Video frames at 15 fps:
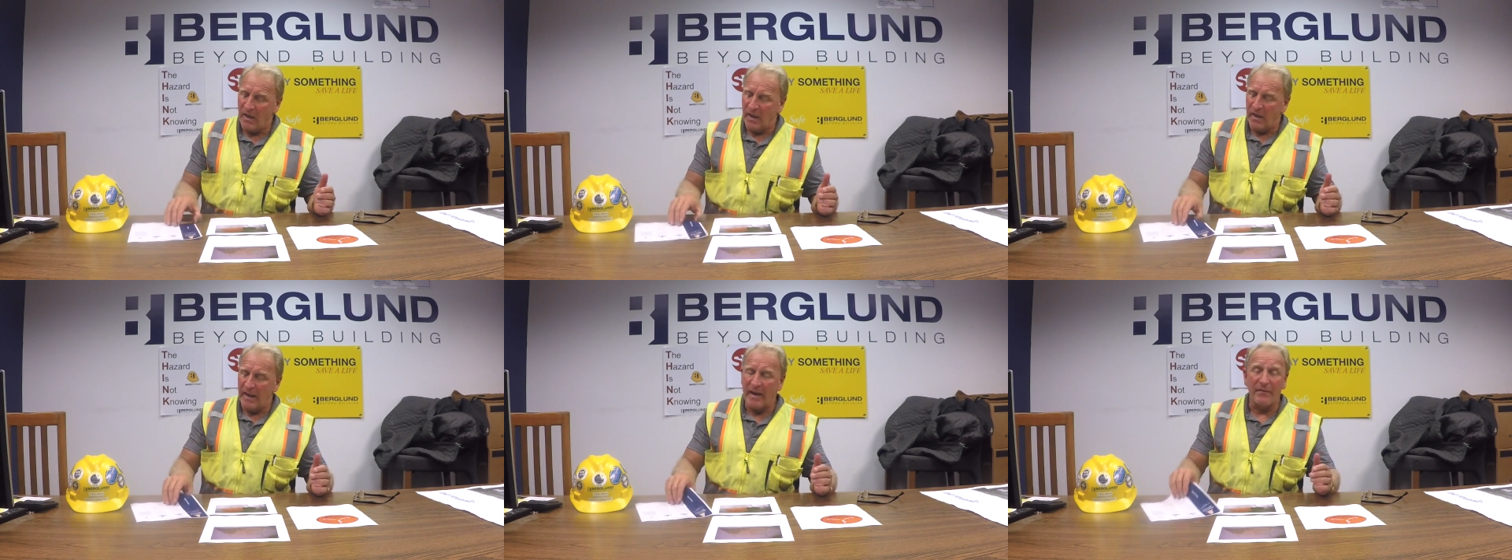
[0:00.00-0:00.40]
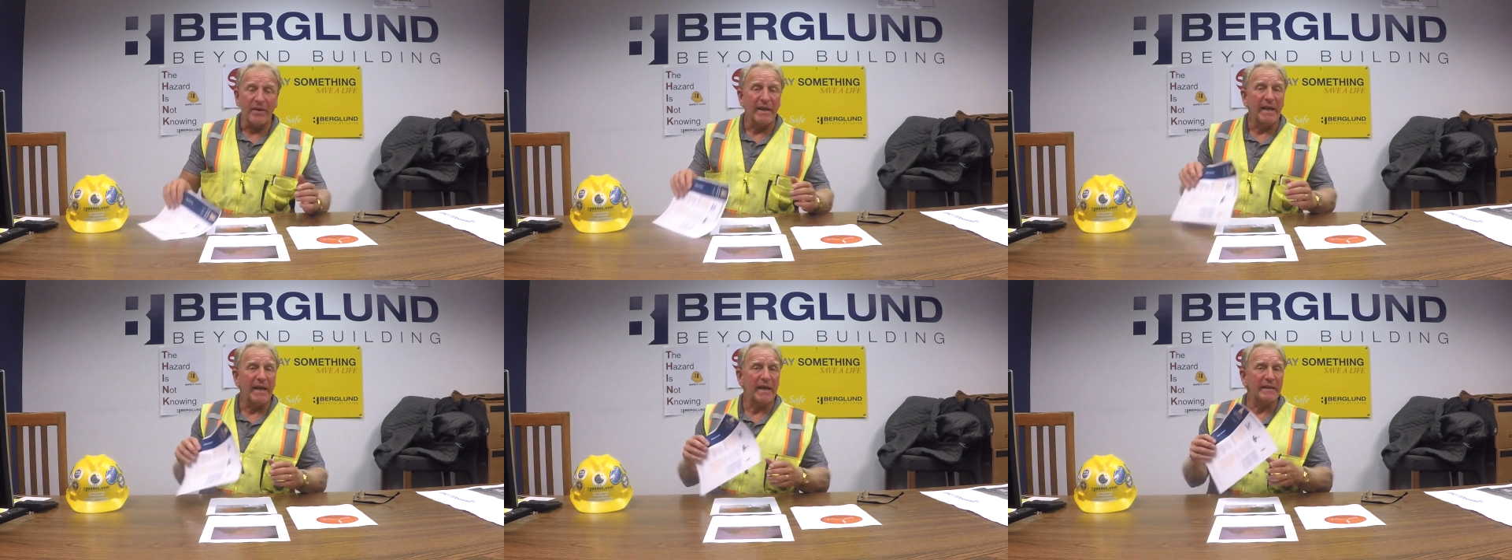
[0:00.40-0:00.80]
Have a
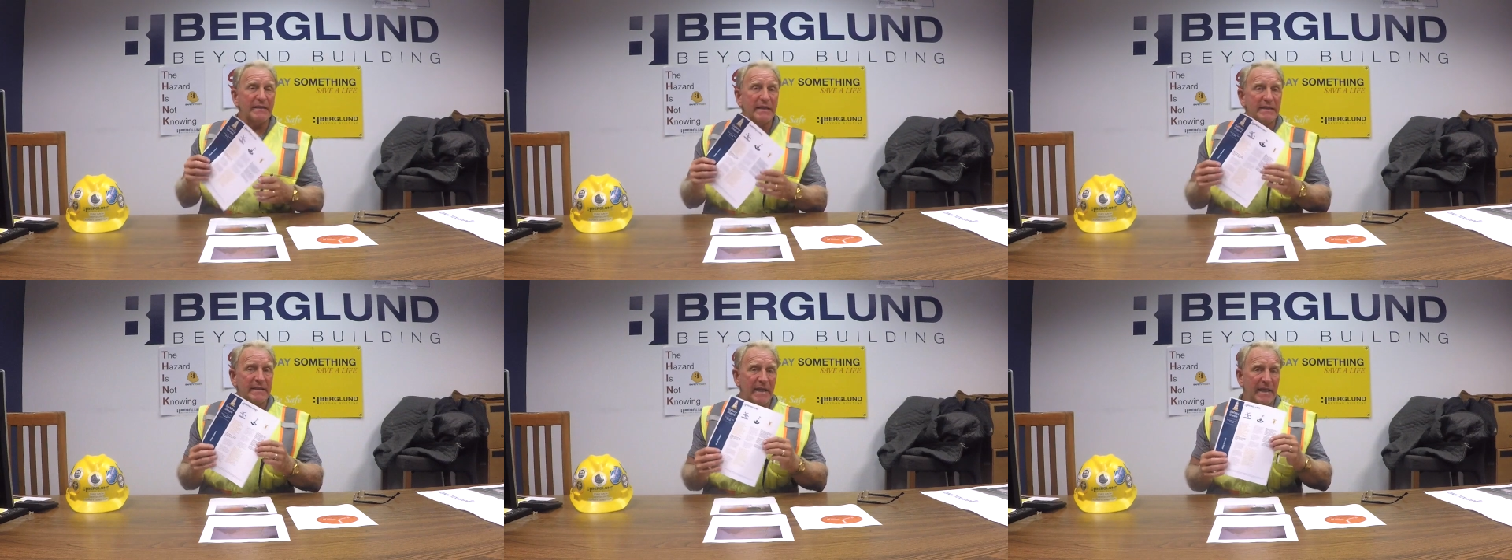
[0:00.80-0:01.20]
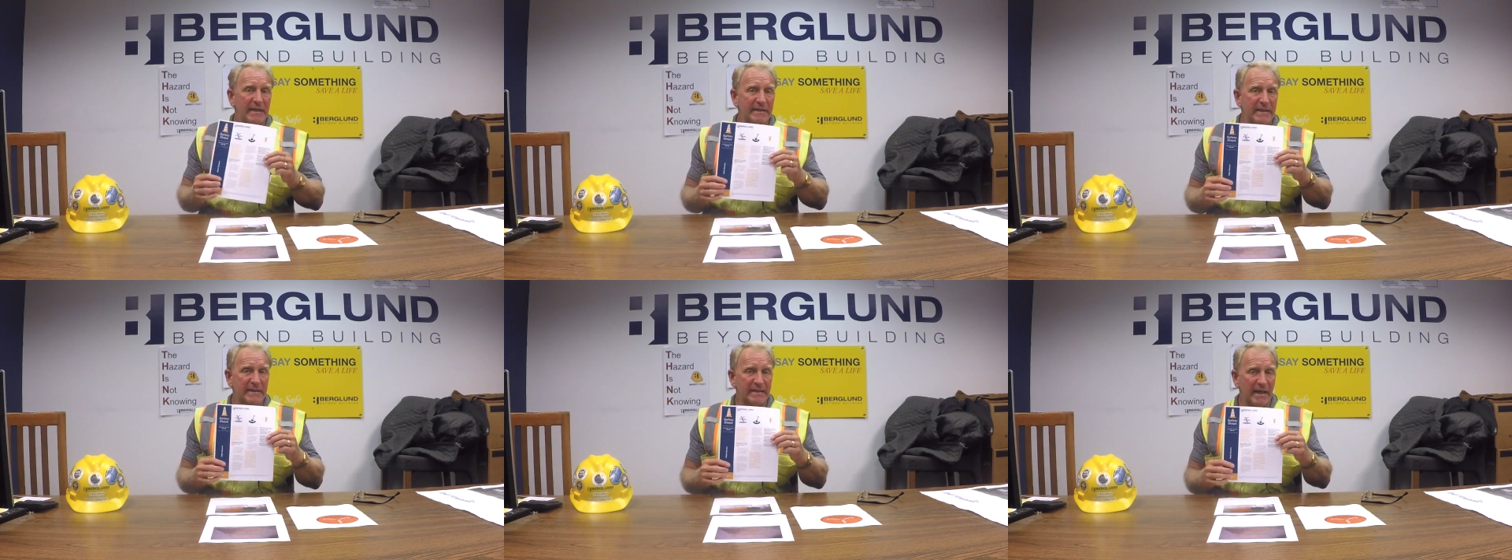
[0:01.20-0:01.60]
handy
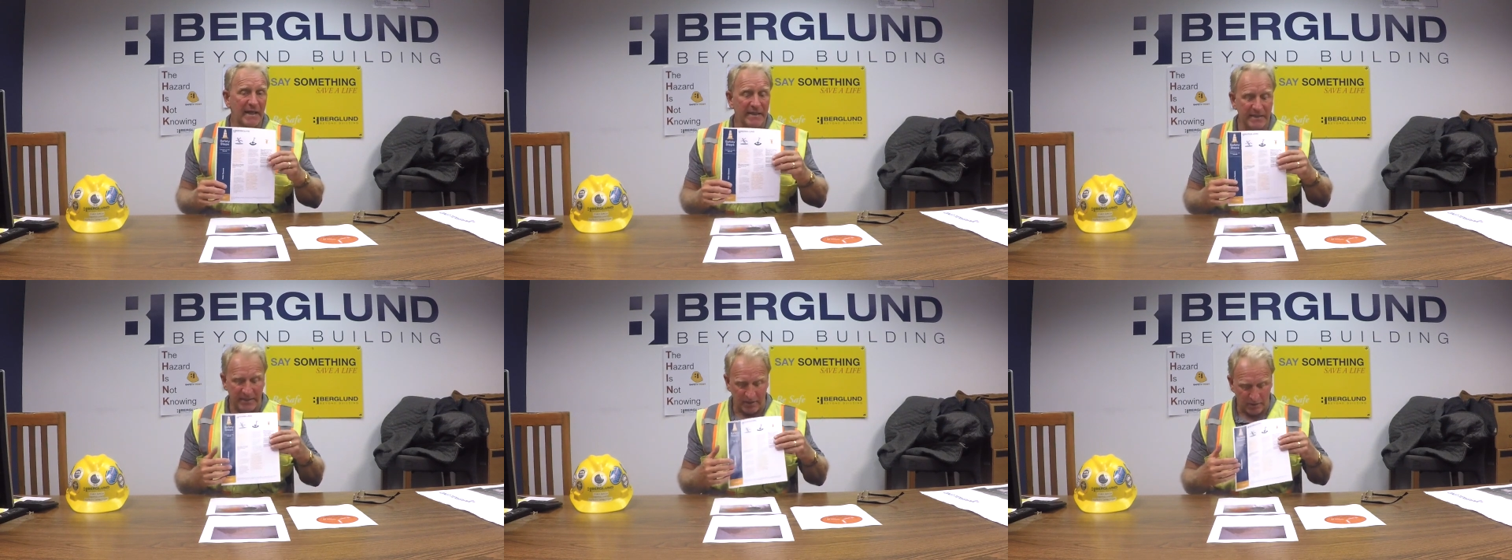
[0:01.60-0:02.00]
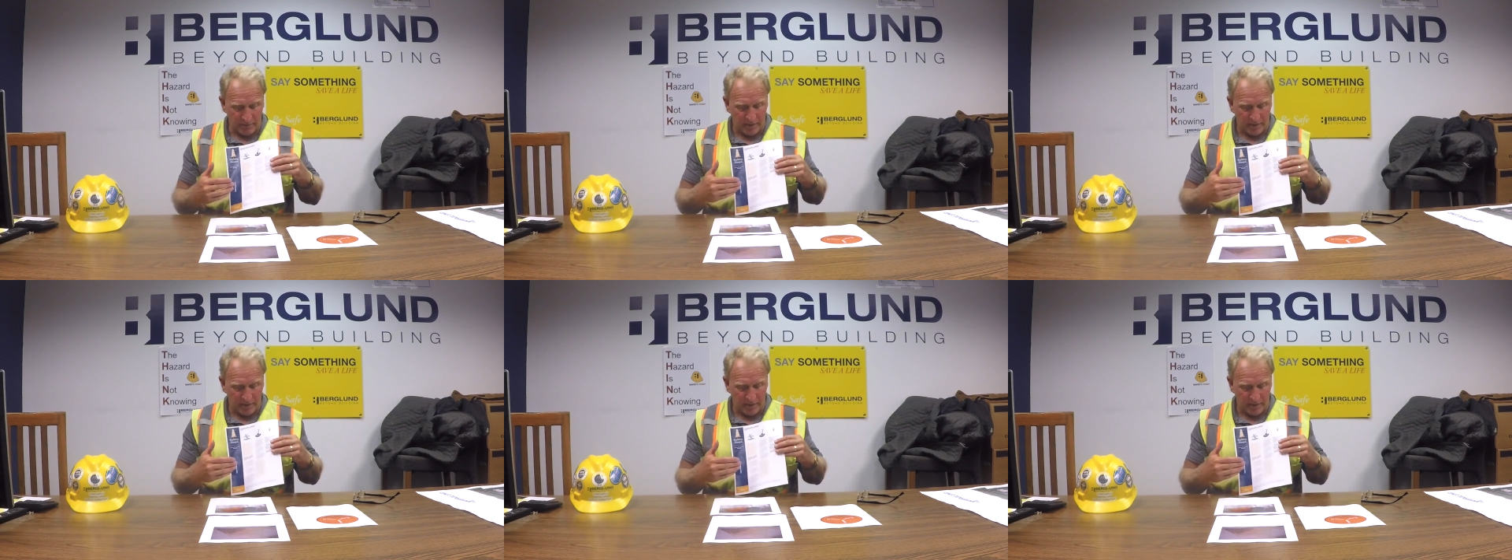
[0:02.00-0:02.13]
dandy text here.